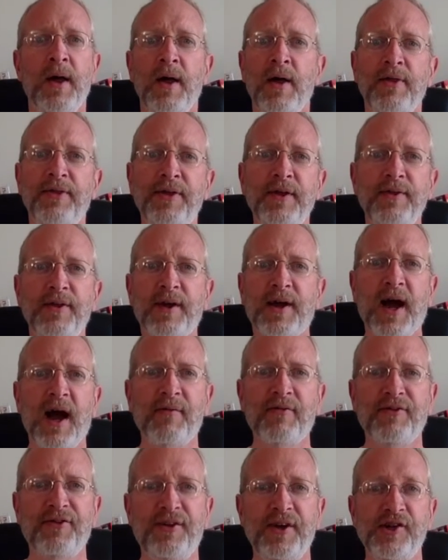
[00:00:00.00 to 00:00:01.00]
the
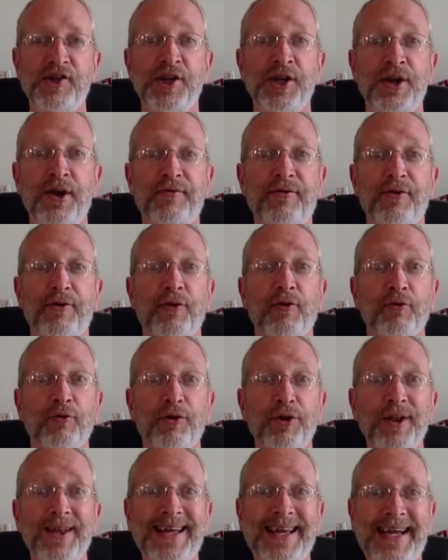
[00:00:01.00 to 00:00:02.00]
conversation never
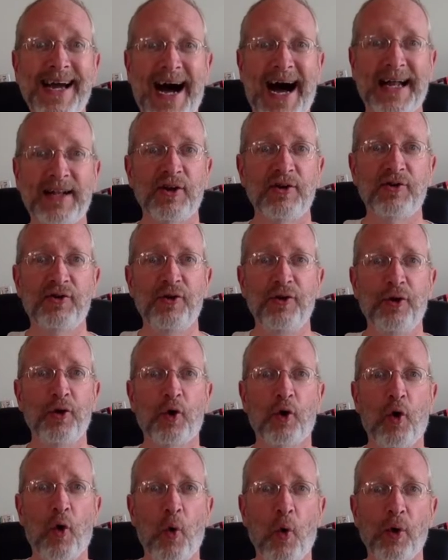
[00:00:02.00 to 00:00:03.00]
really got to the
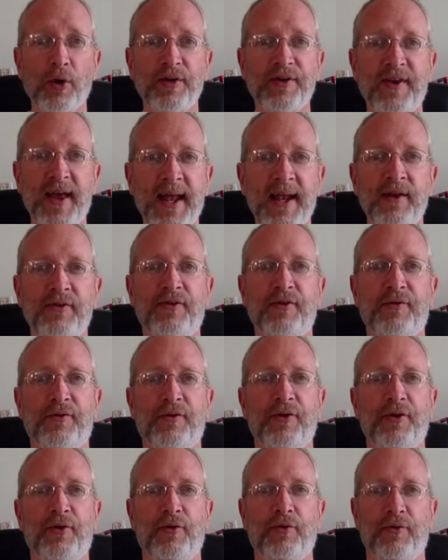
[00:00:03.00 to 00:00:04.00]
core tenets of
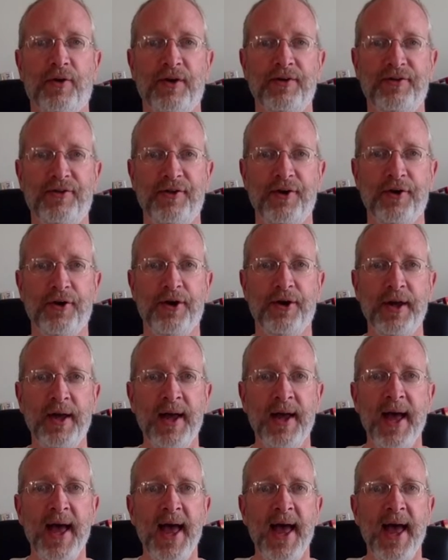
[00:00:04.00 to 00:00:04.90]
critical race theory,